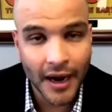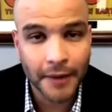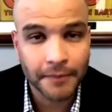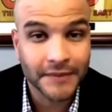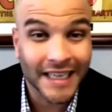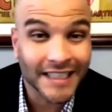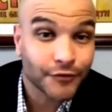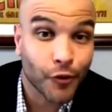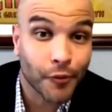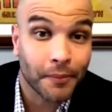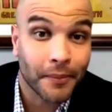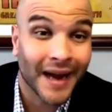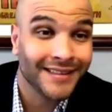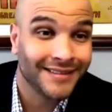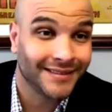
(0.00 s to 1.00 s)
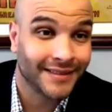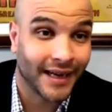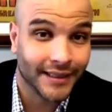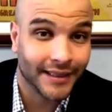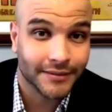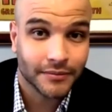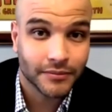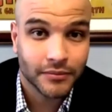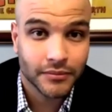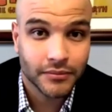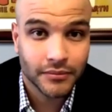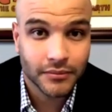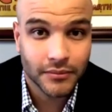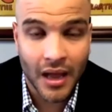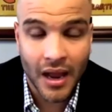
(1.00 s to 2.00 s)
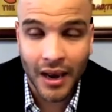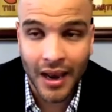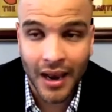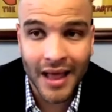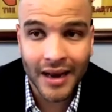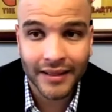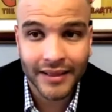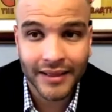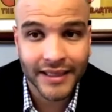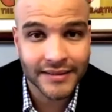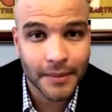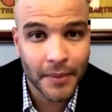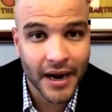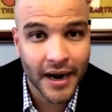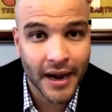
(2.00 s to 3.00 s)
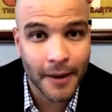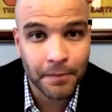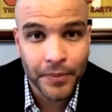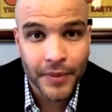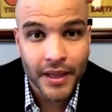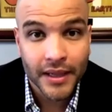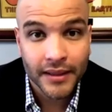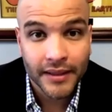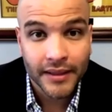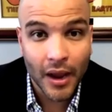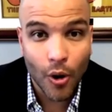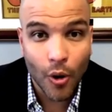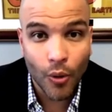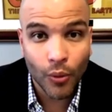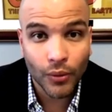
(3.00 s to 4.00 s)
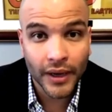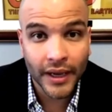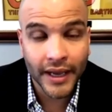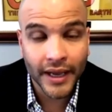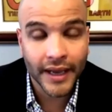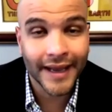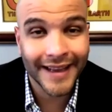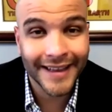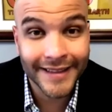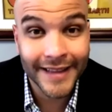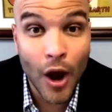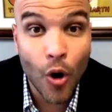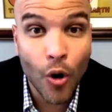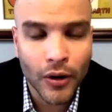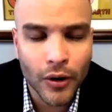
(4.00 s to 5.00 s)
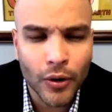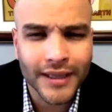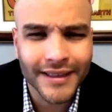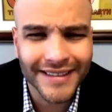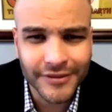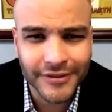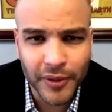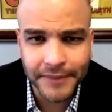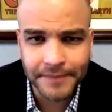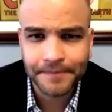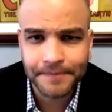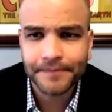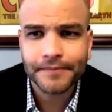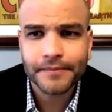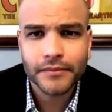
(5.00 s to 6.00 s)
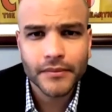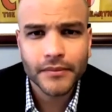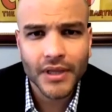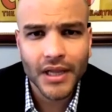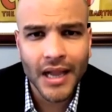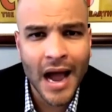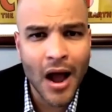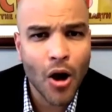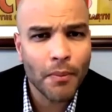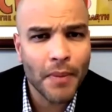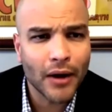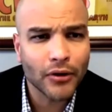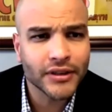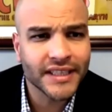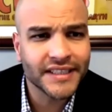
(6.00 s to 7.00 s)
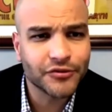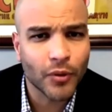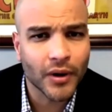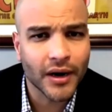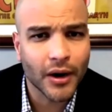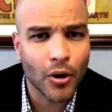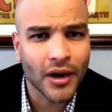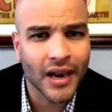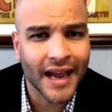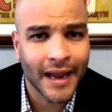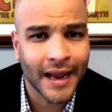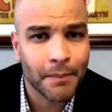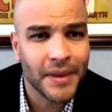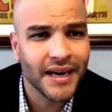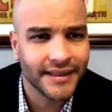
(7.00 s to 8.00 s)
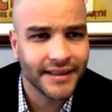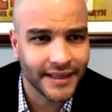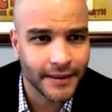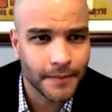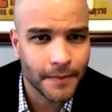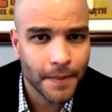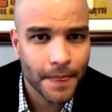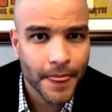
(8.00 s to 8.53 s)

Um, that's from my side. A lot of things about uh, the oh, eh, eh, oh, look at this one. How about this one? Or likability.